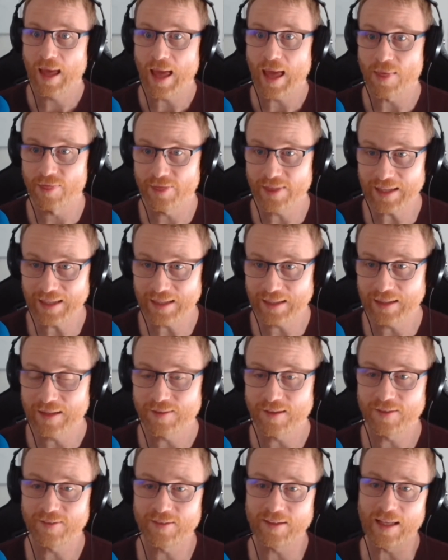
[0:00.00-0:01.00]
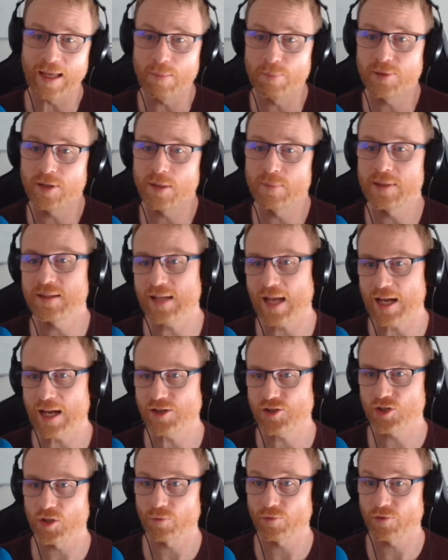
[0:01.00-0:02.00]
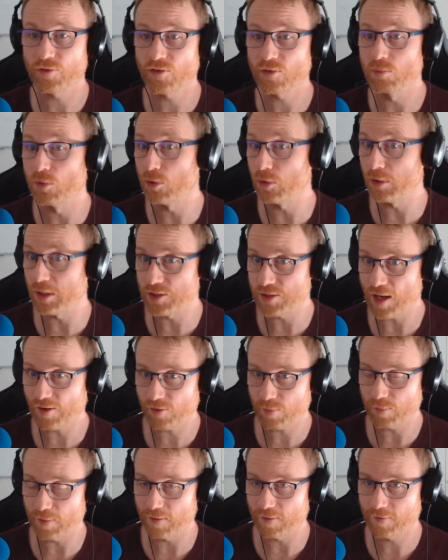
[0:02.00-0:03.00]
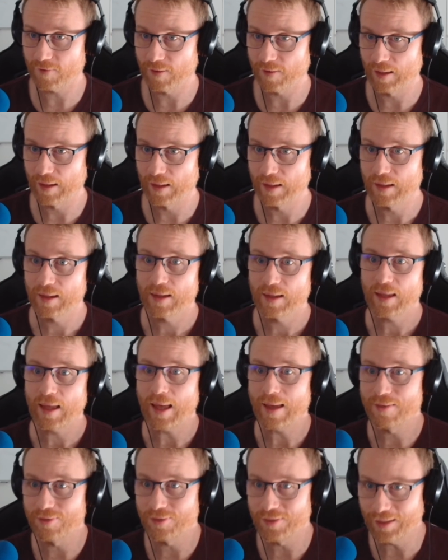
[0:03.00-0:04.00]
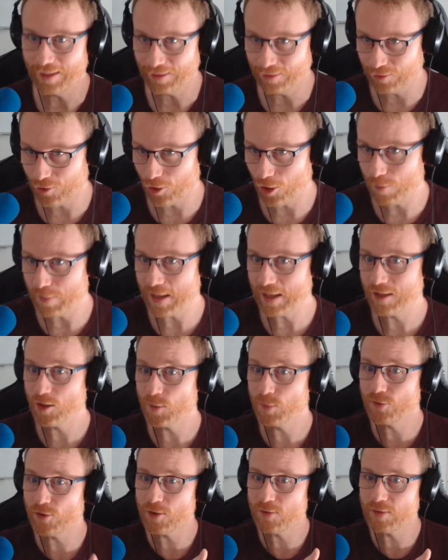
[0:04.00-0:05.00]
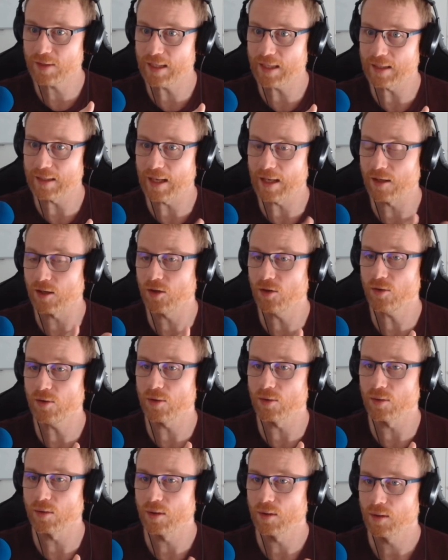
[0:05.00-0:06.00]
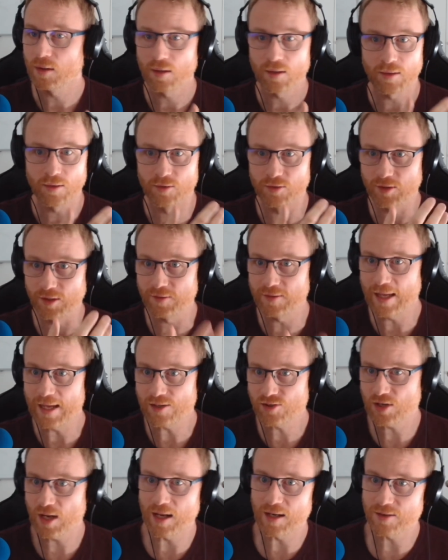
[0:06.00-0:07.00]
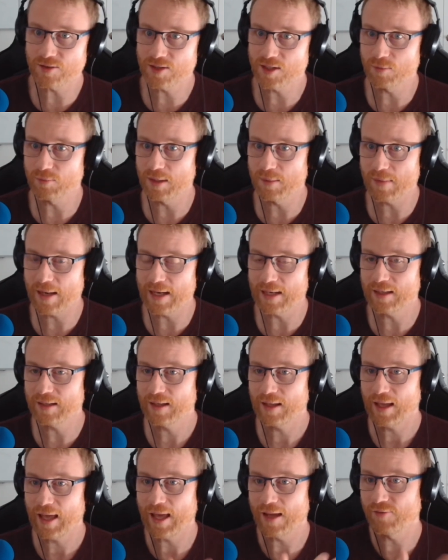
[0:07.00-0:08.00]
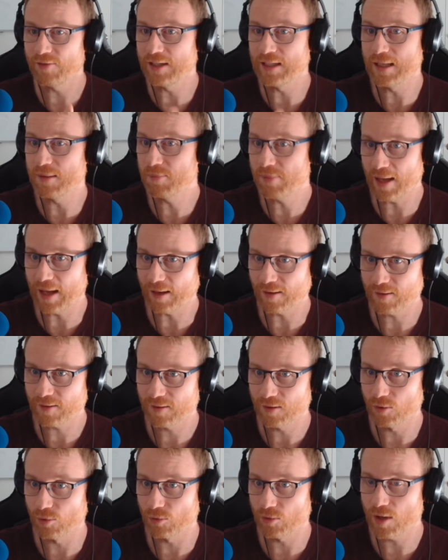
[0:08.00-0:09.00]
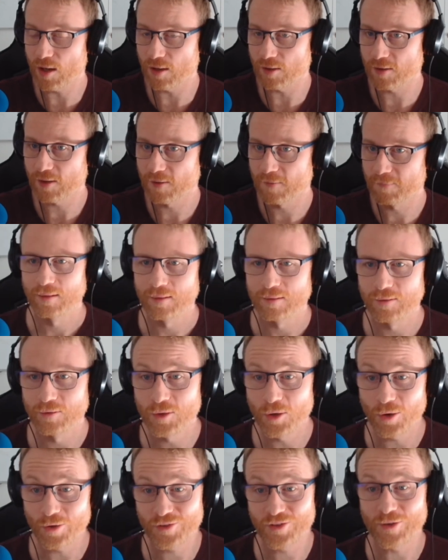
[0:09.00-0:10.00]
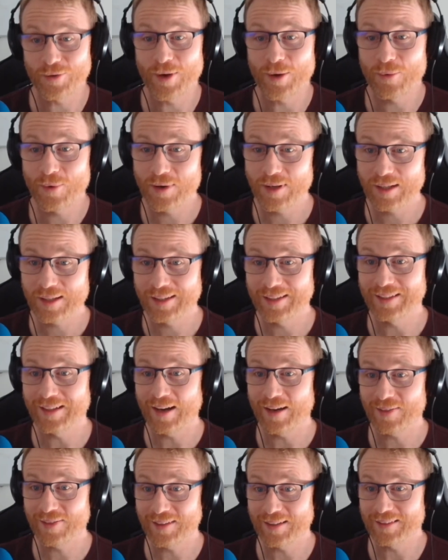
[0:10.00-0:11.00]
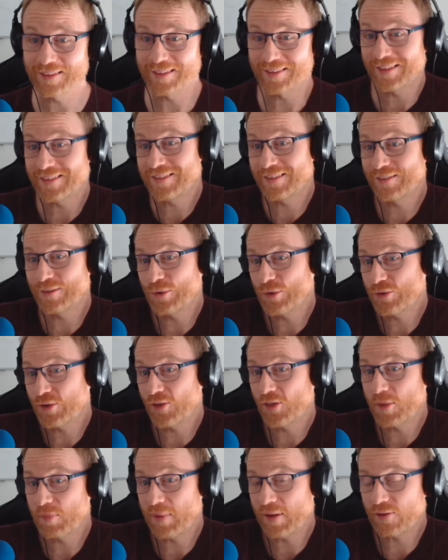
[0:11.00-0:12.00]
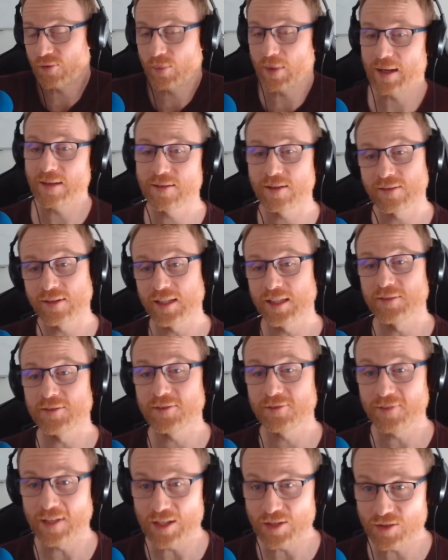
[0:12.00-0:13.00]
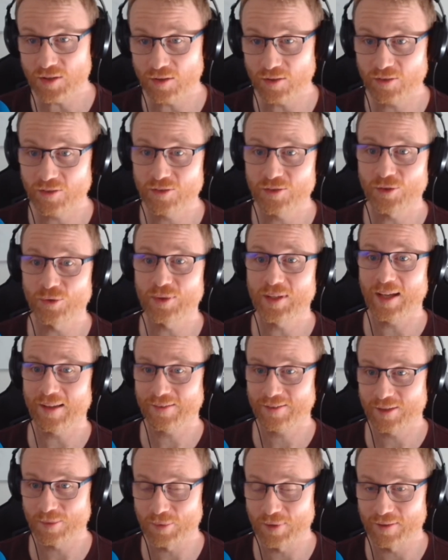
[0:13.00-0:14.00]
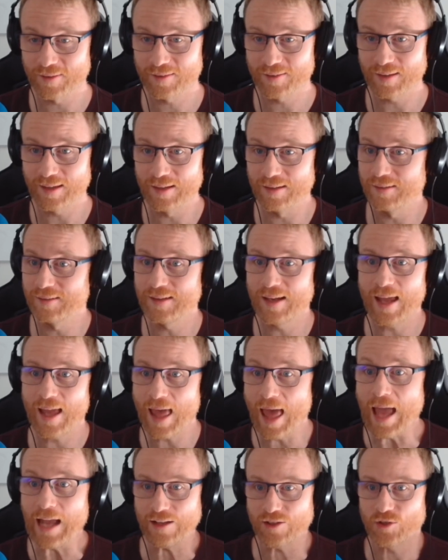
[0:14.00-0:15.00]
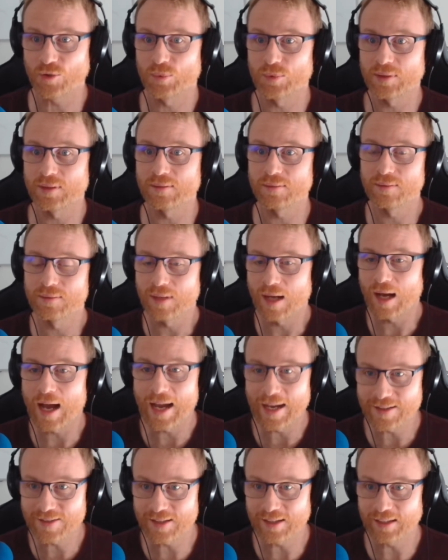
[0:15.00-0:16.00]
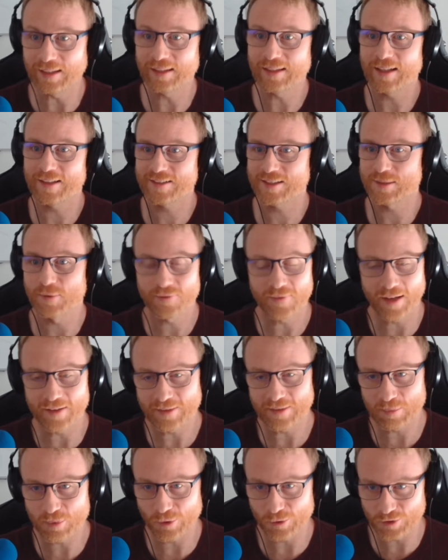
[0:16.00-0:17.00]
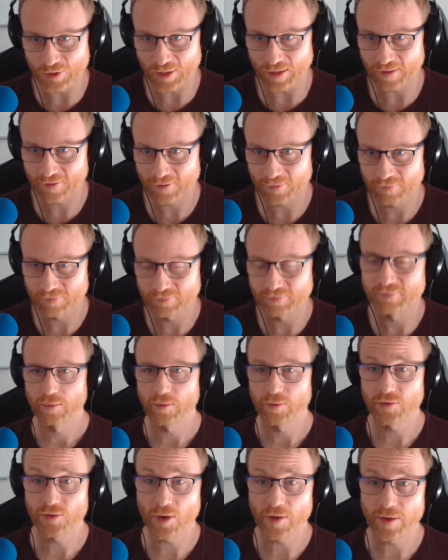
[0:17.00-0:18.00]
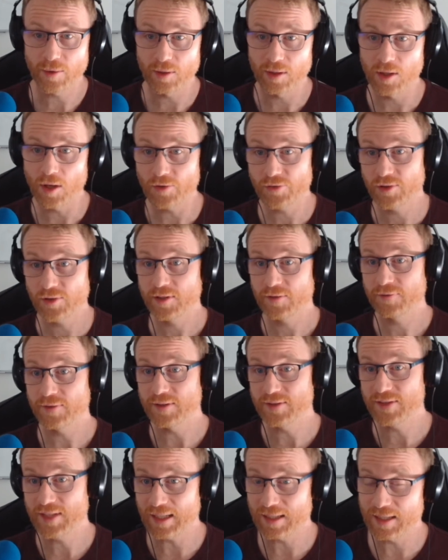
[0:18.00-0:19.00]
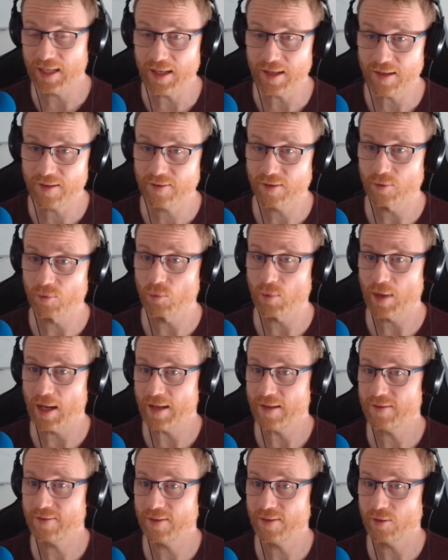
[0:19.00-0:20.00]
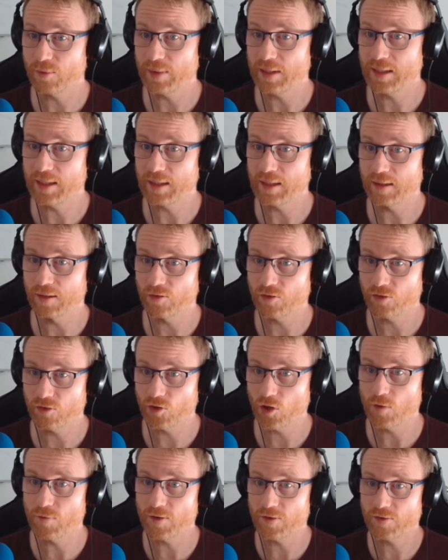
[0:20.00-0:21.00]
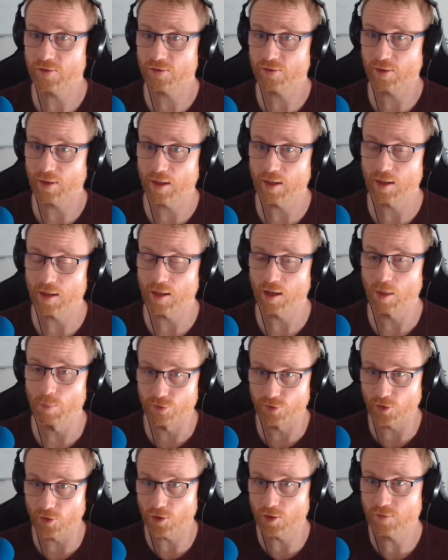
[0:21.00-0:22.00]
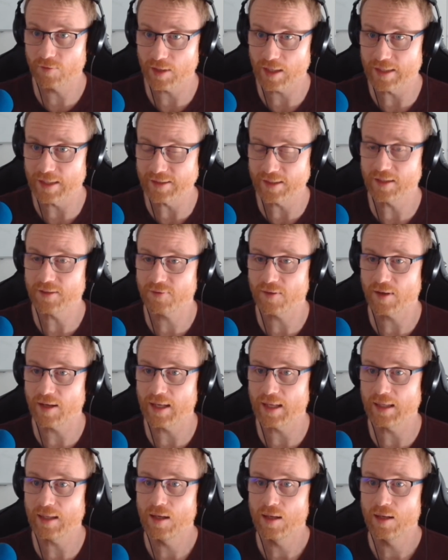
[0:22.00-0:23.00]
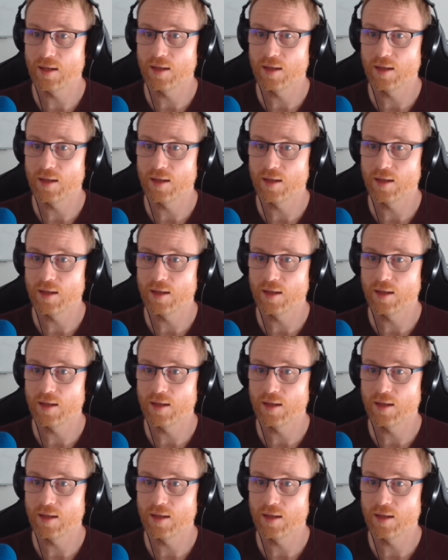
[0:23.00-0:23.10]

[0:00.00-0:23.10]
And then there's the implementation of small adjustments. And then you go back and observe again and learn. Did that change that we made have any impact or not? Not so ironically, I think that this is also the best way to deliver features to customers in actual IT customer-facing projects. So there are lots of different techniques and ways that we can surface and observe and identify